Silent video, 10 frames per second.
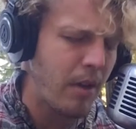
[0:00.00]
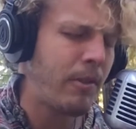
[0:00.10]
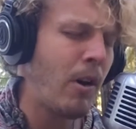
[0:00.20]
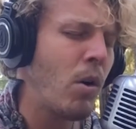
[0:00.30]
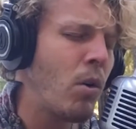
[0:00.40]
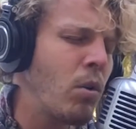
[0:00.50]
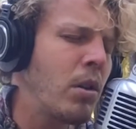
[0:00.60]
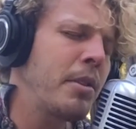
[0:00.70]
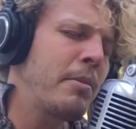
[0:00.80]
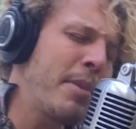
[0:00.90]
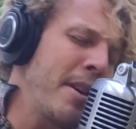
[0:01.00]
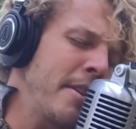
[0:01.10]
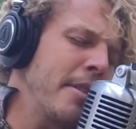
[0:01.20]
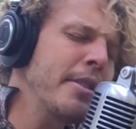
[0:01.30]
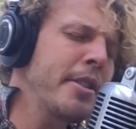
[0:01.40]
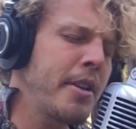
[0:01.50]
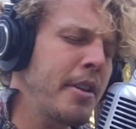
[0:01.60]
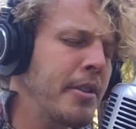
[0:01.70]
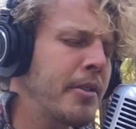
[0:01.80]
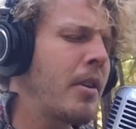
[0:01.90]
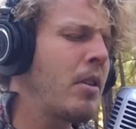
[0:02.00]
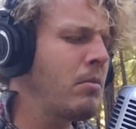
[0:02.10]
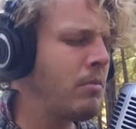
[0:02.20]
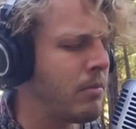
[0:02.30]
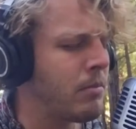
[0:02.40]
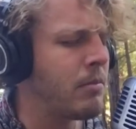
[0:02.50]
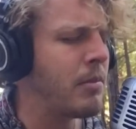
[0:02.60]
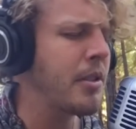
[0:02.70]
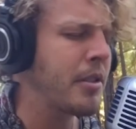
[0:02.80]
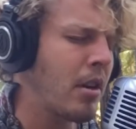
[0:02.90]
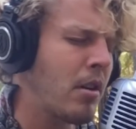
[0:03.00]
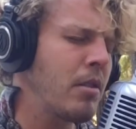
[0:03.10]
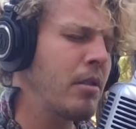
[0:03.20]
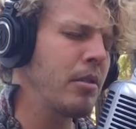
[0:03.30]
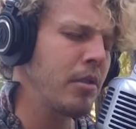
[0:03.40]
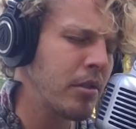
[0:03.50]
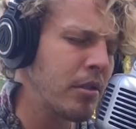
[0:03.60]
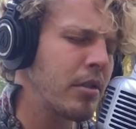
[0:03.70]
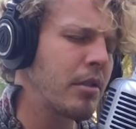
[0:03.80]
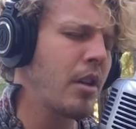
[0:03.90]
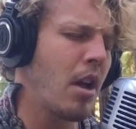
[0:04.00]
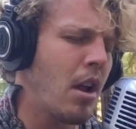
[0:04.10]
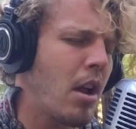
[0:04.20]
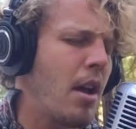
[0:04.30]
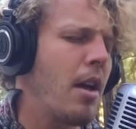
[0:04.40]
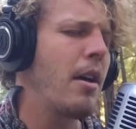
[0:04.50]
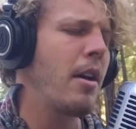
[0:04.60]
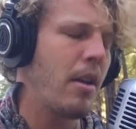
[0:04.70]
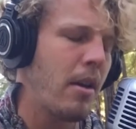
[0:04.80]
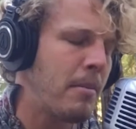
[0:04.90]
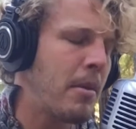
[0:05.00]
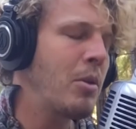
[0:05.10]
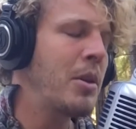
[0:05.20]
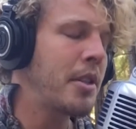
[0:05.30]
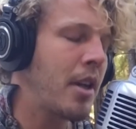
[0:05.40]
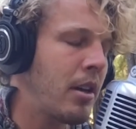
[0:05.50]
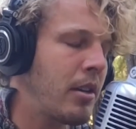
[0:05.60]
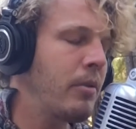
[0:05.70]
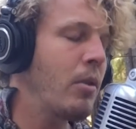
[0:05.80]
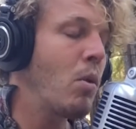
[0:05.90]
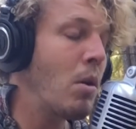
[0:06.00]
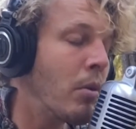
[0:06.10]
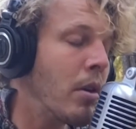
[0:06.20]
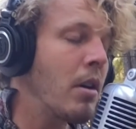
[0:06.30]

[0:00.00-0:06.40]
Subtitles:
Falling pieces from the stars. May we shine for what we